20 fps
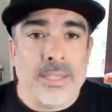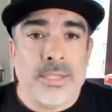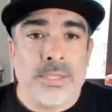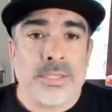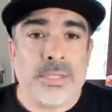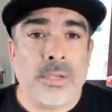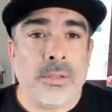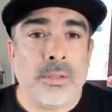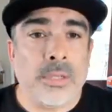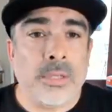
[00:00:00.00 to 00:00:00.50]

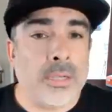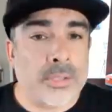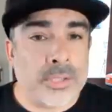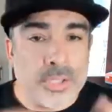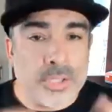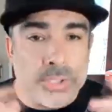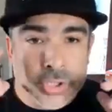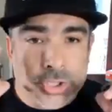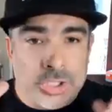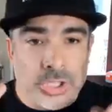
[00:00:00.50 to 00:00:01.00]
So, look,
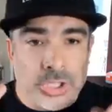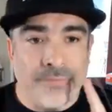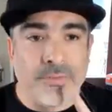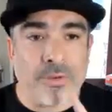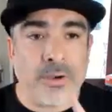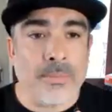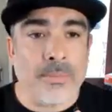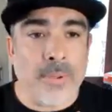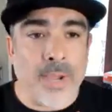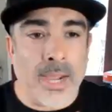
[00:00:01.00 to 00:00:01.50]
just shift
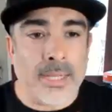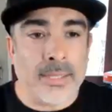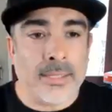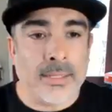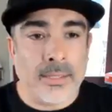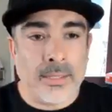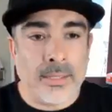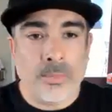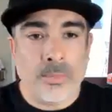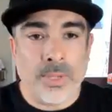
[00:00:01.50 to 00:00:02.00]
your mind a
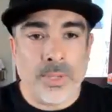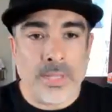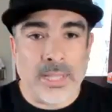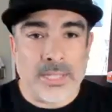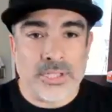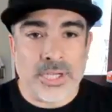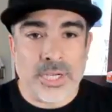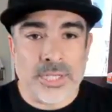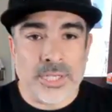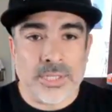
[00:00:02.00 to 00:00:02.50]
little bit,
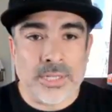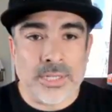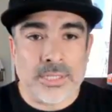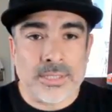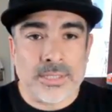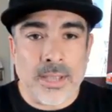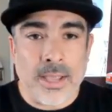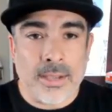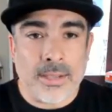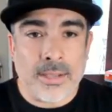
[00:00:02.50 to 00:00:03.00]
like Justin is
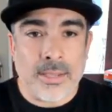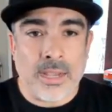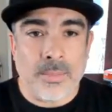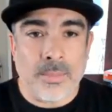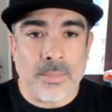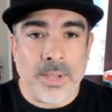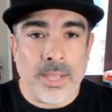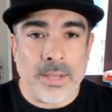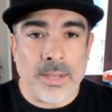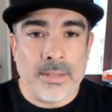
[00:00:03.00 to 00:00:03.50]
talking
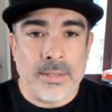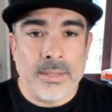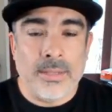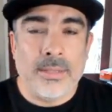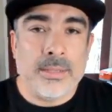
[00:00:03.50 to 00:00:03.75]
about.